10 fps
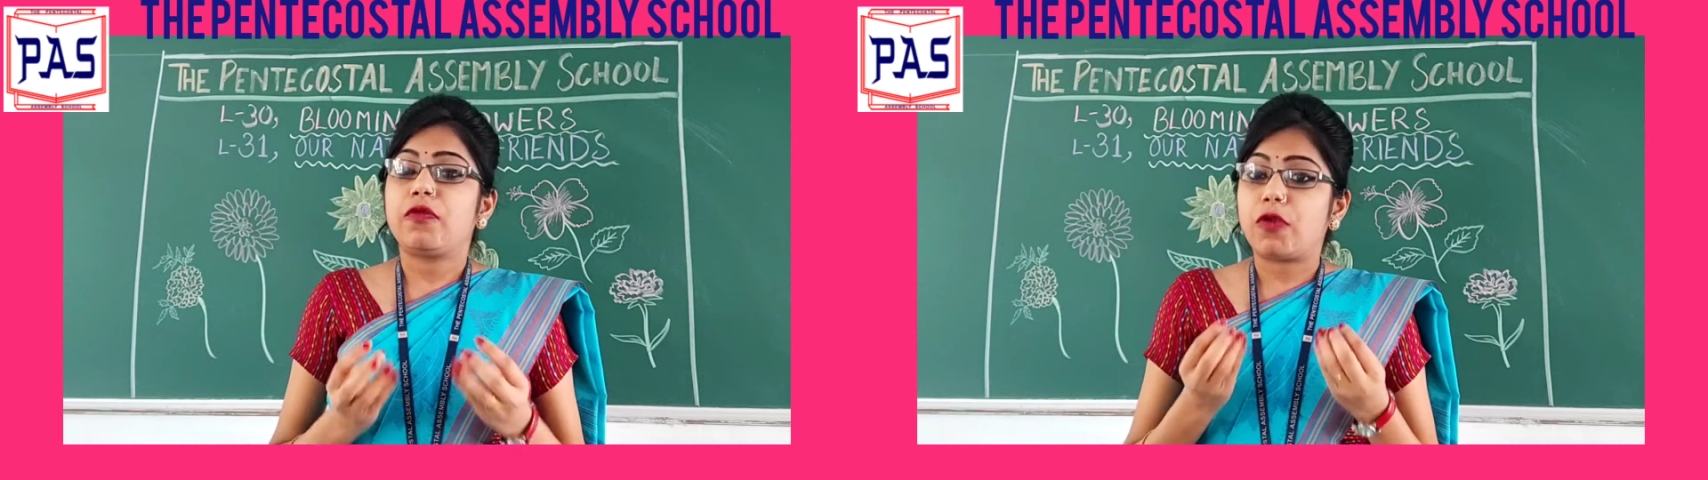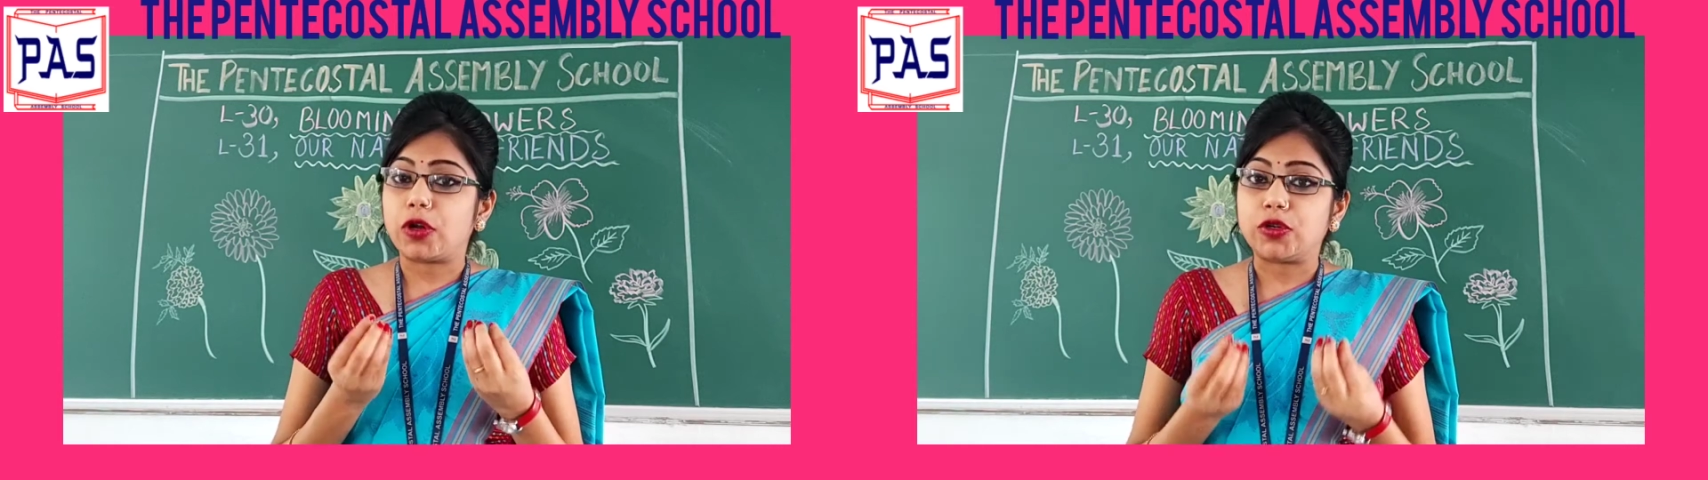
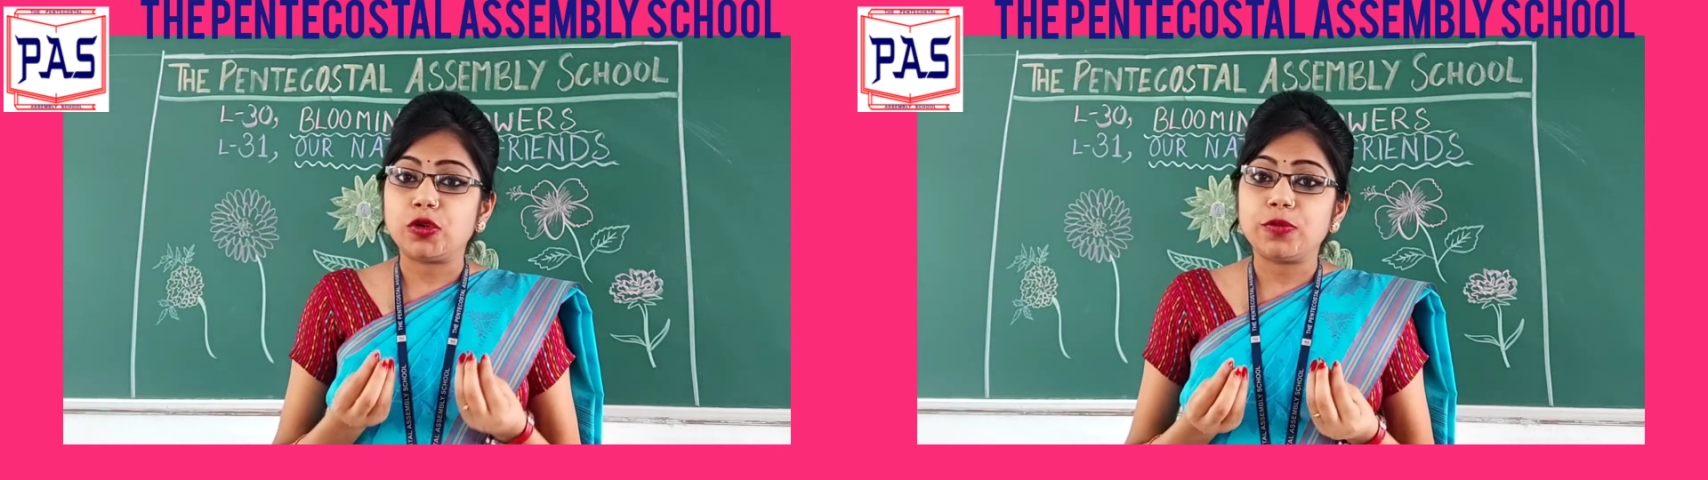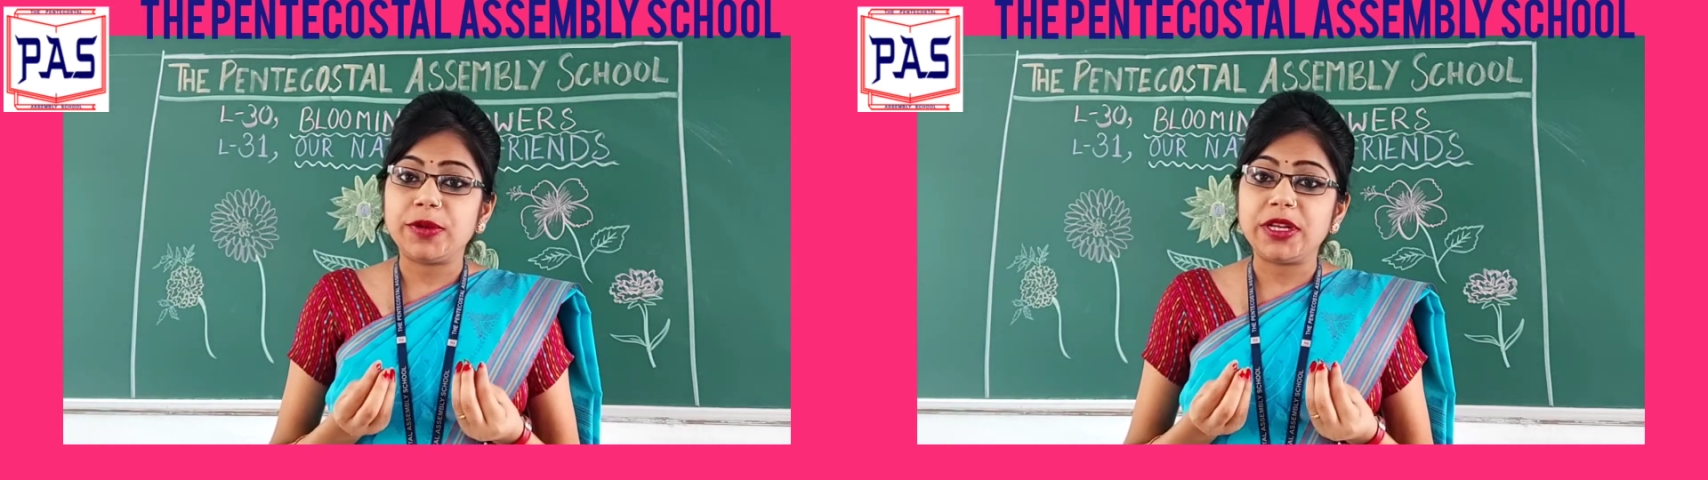What do
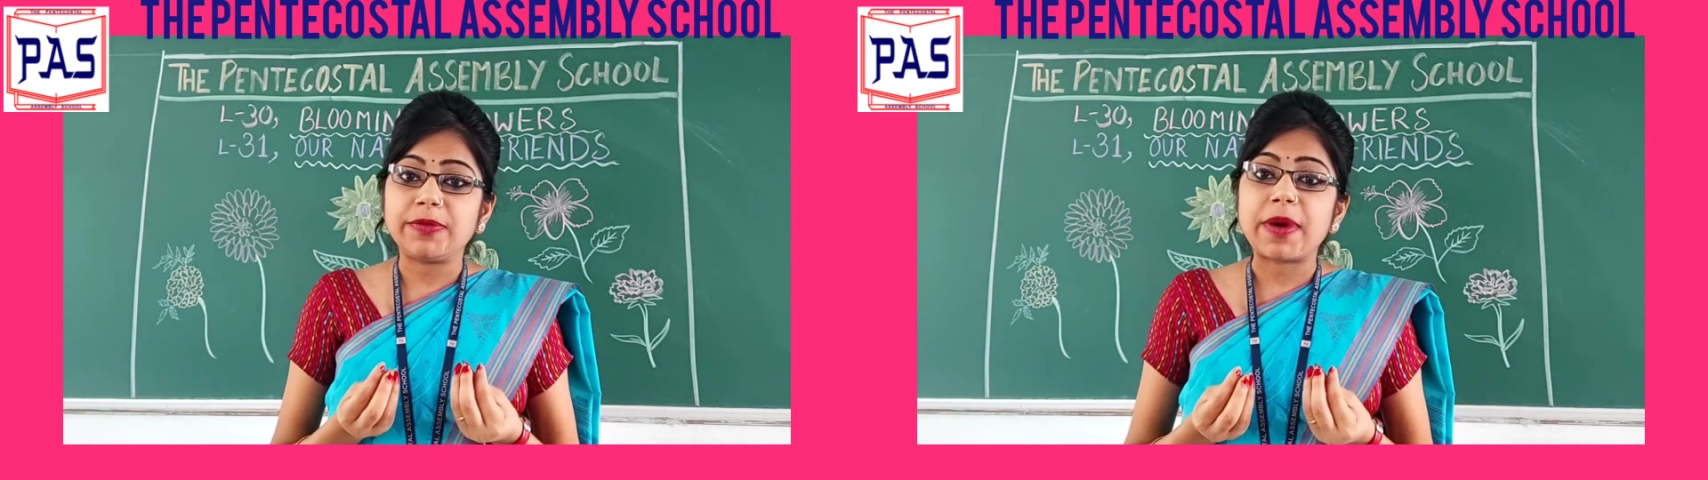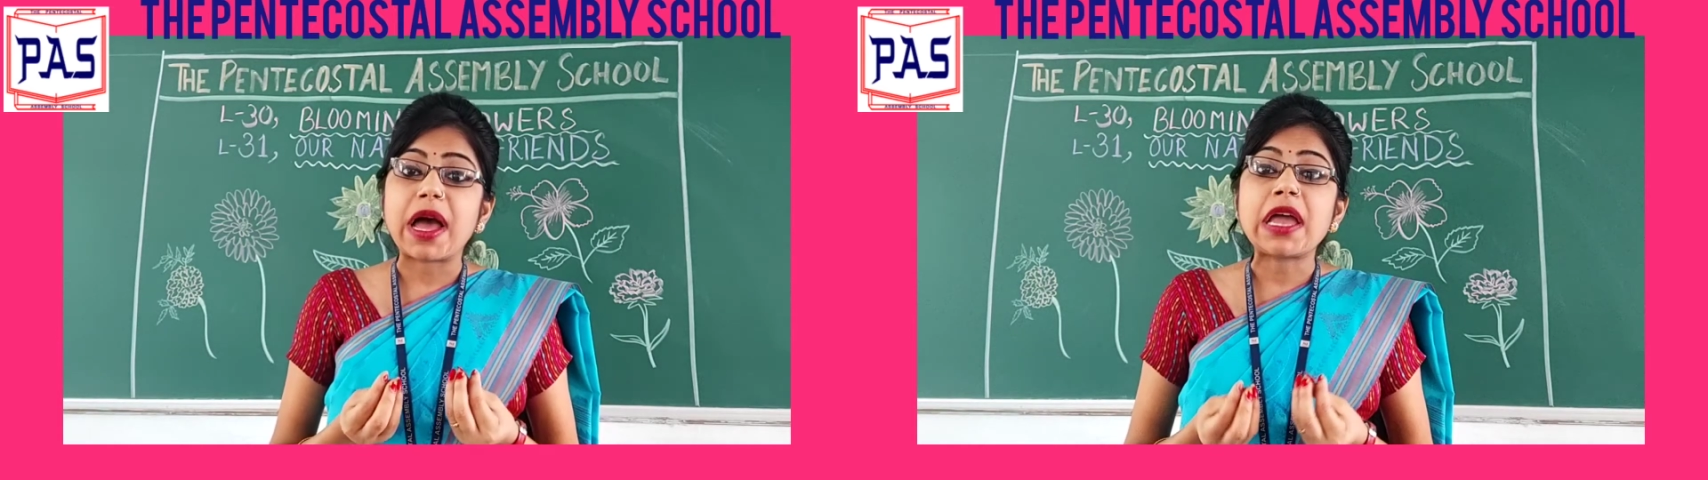you
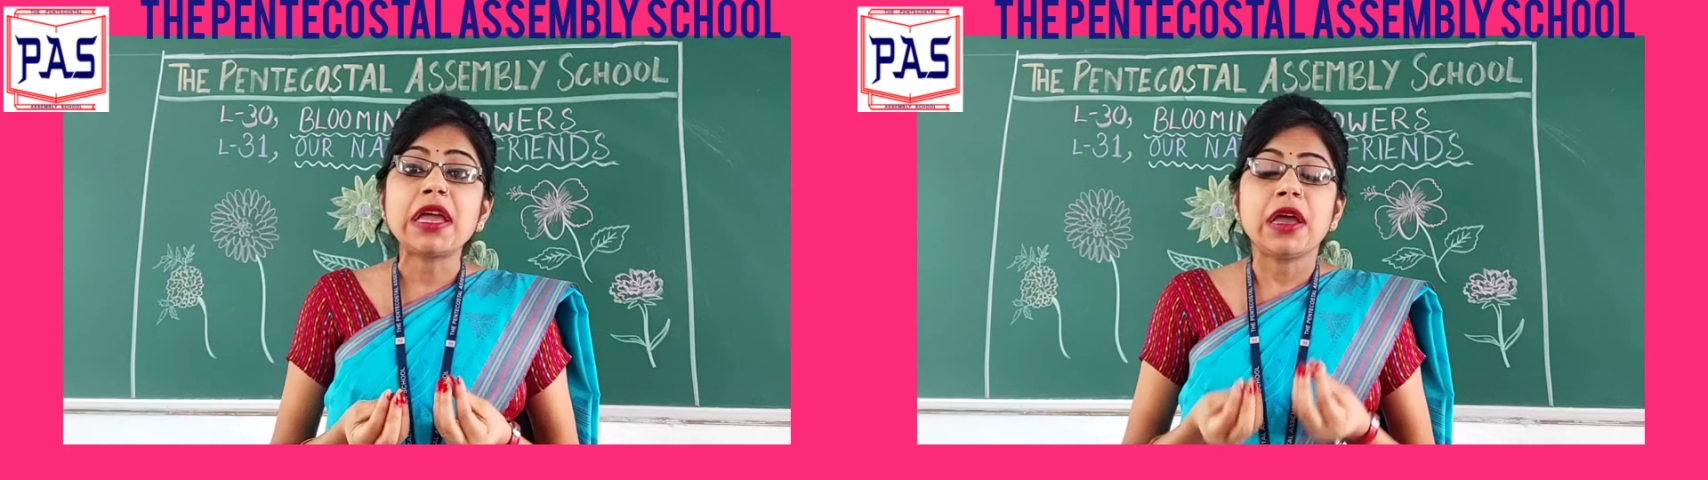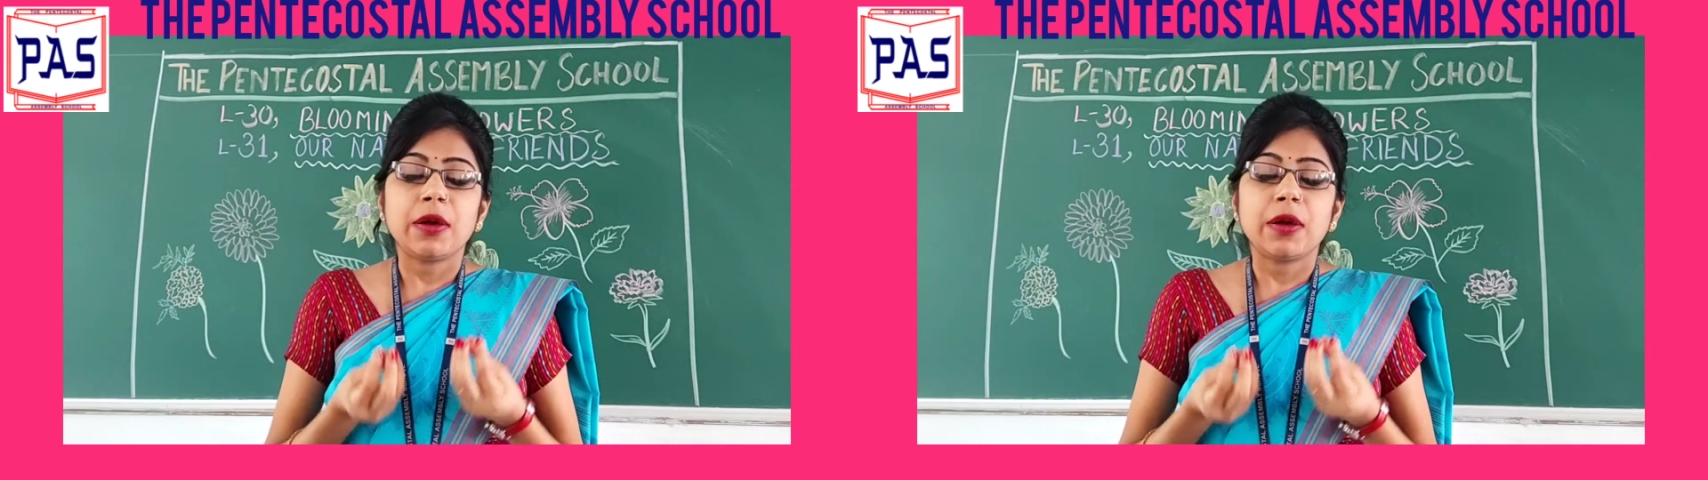mean by